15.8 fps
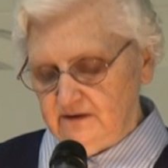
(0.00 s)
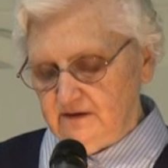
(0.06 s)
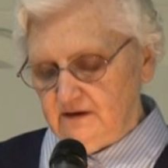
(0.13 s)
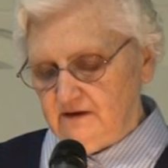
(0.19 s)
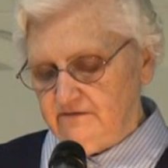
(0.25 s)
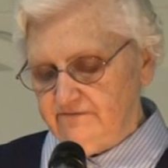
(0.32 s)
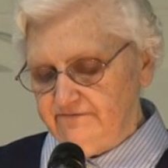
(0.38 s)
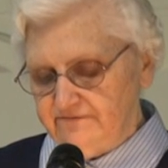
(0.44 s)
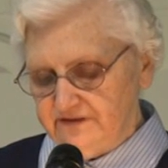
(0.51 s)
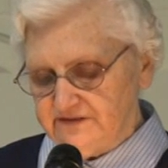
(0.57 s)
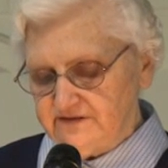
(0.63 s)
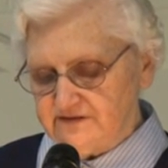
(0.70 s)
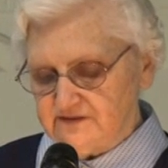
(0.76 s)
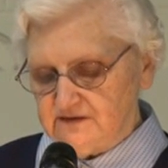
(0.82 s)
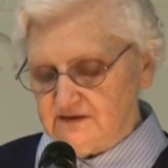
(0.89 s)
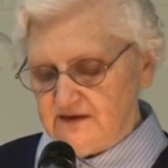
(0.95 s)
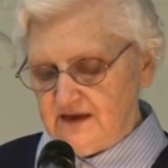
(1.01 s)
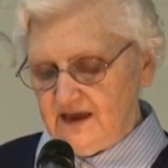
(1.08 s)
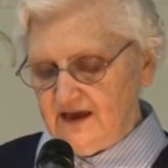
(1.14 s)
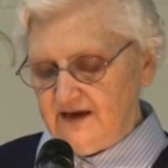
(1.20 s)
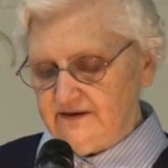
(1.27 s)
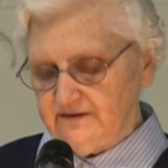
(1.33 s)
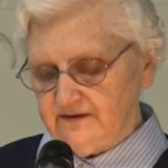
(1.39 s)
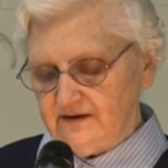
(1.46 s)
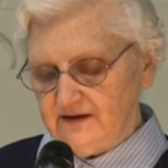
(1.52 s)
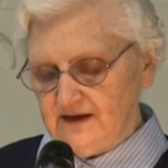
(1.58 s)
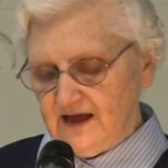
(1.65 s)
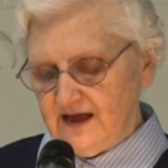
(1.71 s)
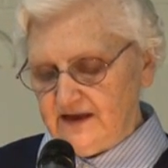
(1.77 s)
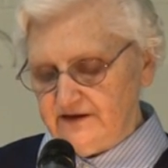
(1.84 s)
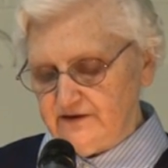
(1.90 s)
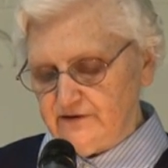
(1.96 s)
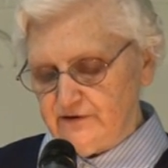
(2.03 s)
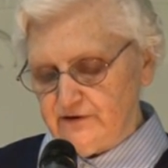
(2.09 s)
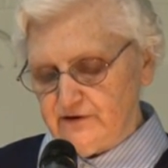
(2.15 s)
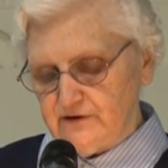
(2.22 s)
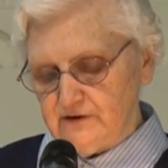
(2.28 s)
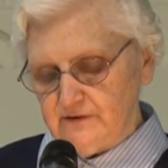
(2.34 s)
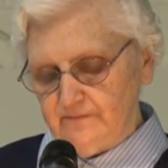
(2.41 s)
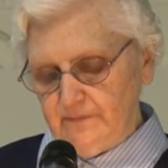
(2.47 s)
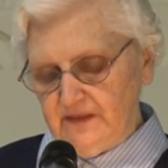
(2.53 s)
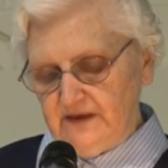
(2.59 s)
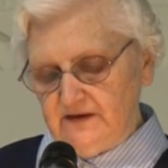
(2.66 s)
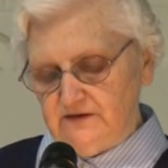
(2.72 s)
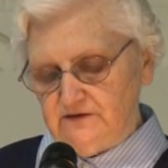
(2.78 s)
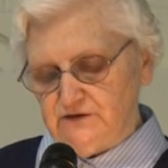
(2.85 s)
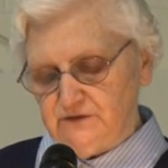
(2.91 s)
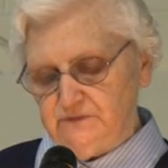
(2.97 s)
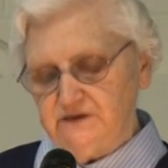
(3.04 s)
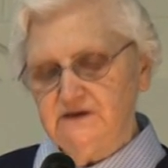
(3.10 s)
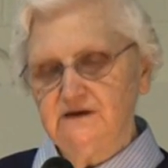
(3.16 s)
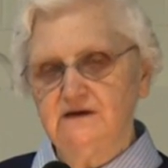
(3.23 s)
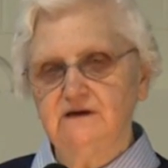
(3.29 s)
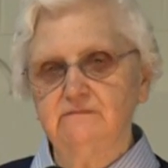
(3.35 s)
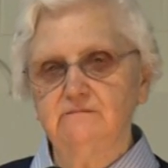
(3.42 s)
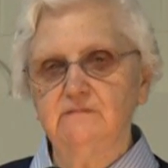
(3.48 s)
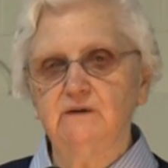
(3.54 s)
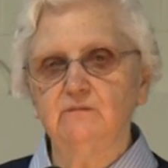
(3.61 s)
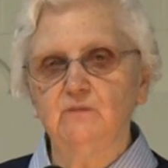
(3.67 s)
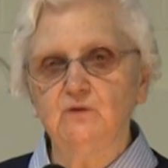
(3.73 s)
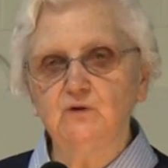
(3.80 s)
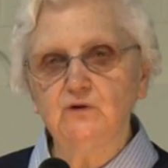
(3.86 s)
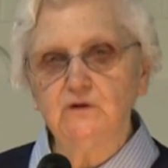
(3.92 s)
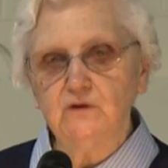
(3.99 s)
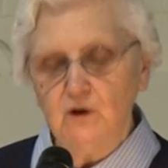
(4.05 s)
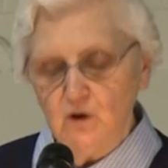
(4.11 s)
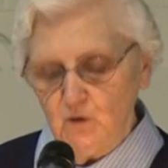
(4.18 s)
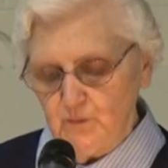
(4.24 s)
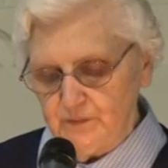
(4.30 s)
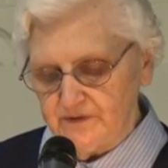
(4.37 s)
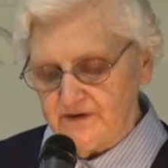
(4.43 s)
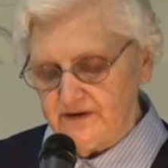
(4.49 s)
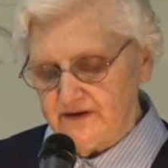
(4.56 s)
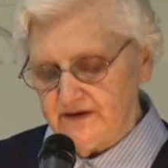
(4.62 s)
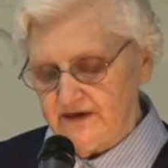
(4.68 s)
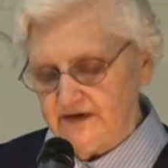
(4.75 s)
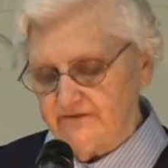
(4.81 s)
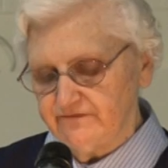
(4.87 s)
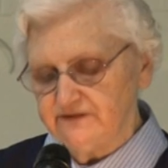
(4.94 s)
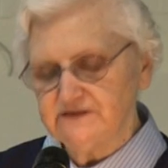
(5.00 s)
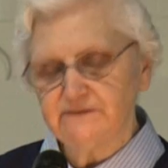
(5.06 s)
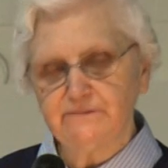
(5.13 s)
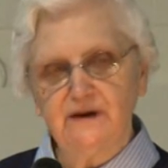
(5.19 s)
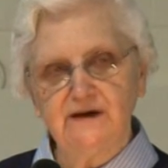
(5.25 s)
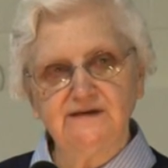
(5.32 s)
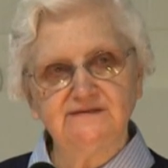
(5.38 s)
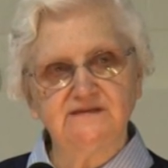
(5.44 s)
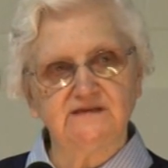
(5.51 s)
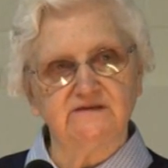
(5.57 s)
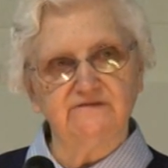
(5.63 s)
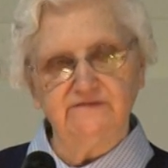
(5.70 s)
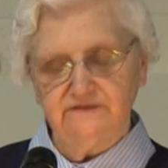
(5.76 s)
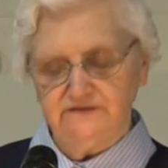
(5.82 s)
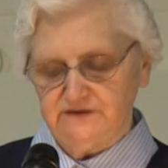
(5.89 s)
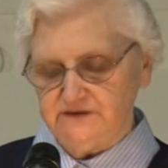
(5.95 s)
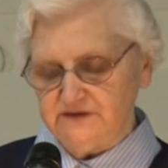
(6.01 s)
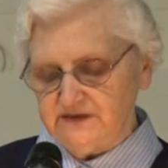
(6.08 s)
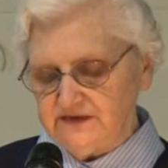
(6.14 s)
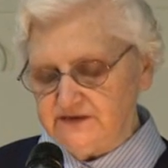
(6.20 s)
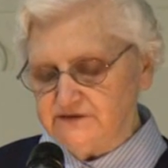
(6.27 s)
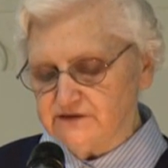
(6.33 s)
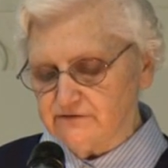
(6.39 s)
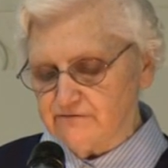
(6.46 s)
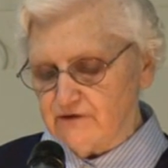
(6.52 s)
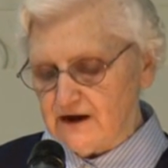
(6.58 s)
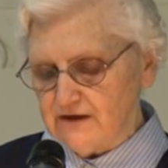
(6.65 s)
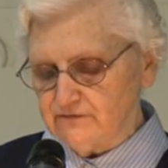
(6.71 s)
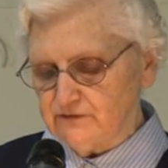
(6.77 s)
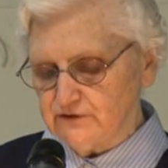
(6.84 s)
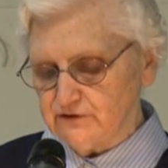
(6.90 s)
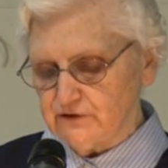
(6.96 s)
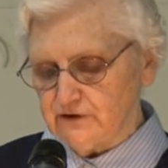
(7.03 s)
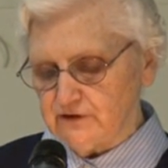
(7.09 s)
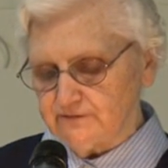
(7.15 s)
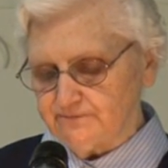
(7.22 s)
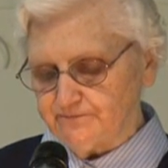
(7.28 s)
if Vincent hadn't guided her to become more open and responsive to needs around her.